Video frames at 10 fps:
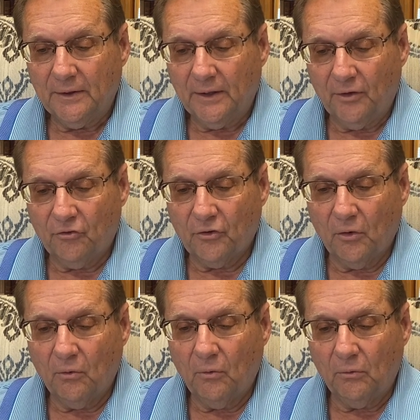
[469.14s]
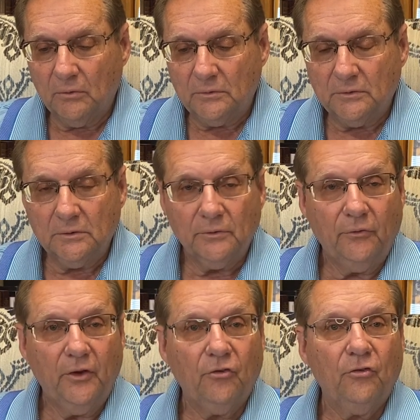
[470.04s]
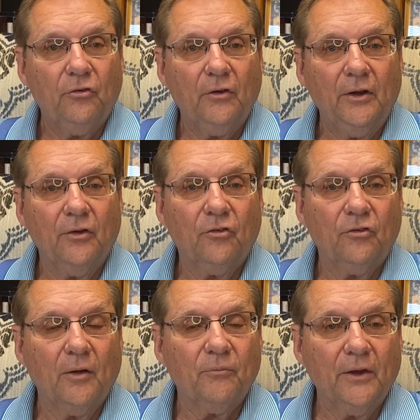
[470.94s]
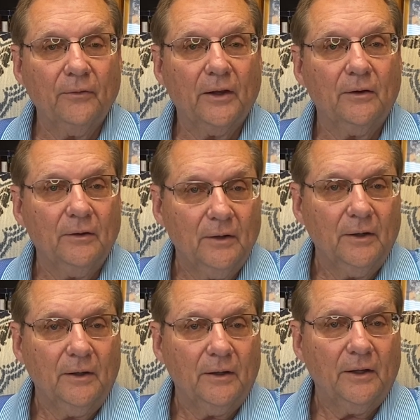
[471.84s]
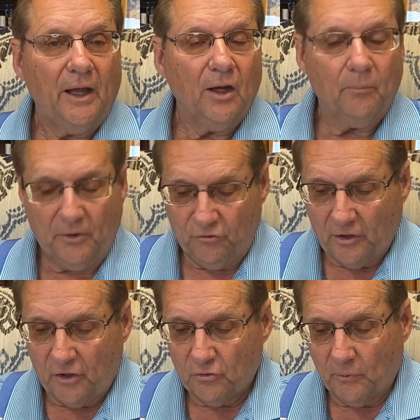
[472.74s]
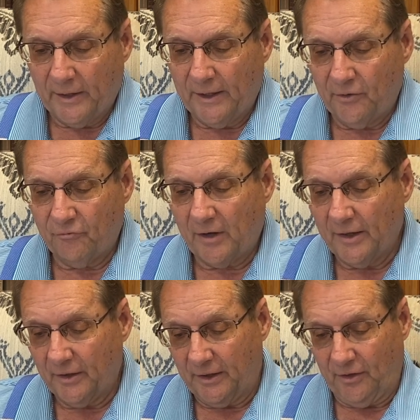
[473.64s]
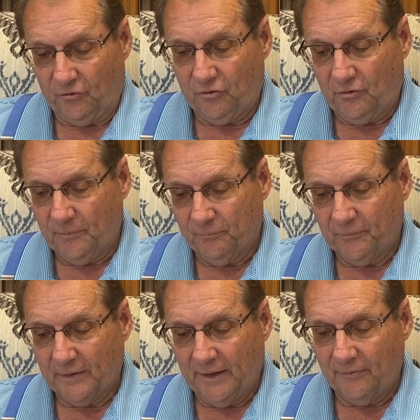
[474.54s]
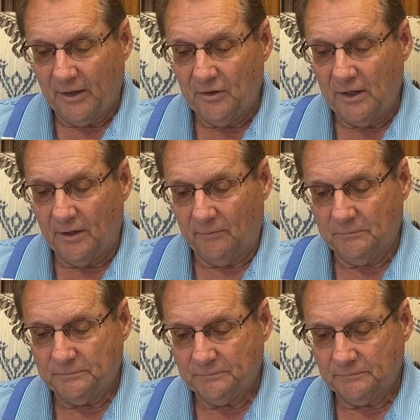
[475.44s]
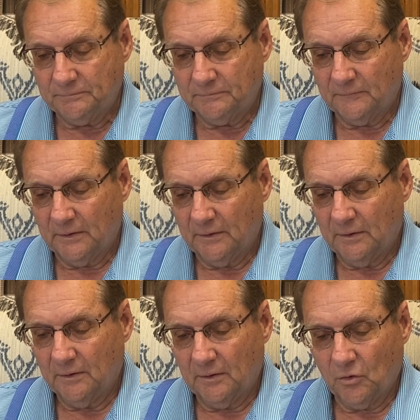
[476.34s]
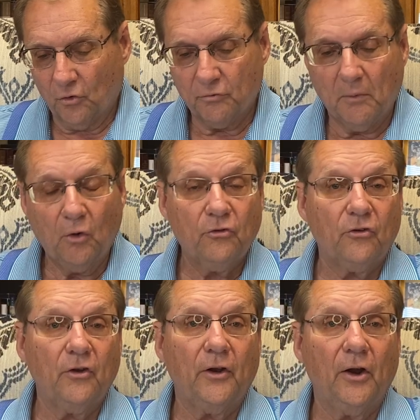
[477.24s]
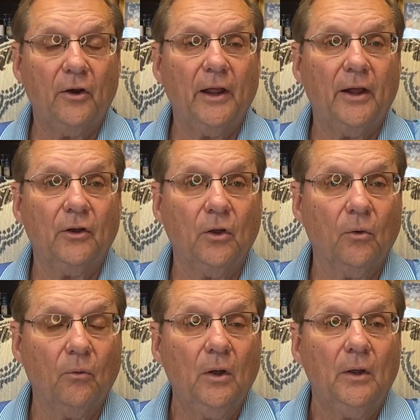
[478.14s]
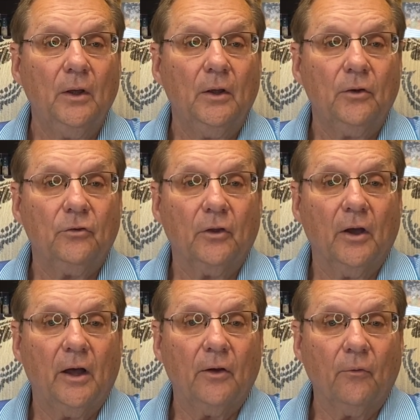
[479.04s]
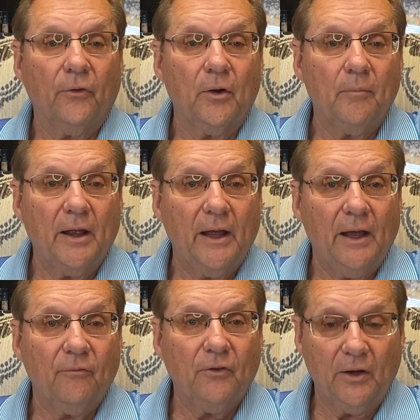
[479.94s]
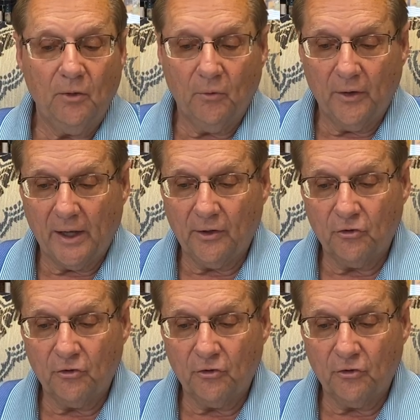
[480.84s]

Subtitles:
And so this is something that Caleb and Joshua had to fight against. And they did. Of course, Moses and Aaron had to go to God on their behalf that he would not